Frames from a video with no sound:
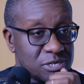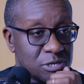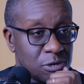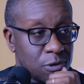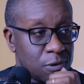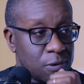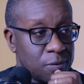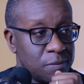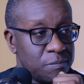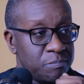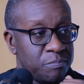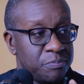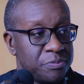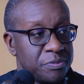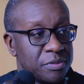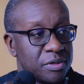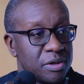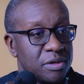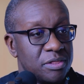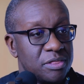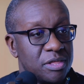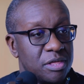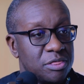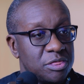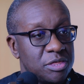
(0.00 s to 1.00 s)
So
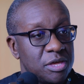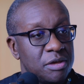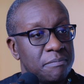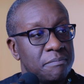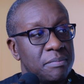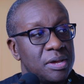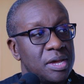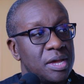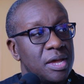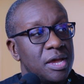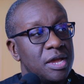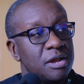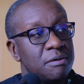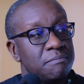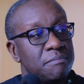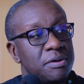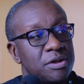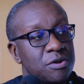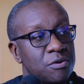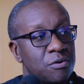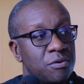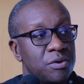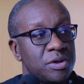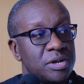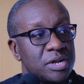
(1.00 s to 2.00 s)
the thing behind
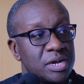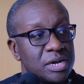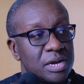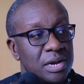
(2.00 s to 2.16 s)
Bitcoin that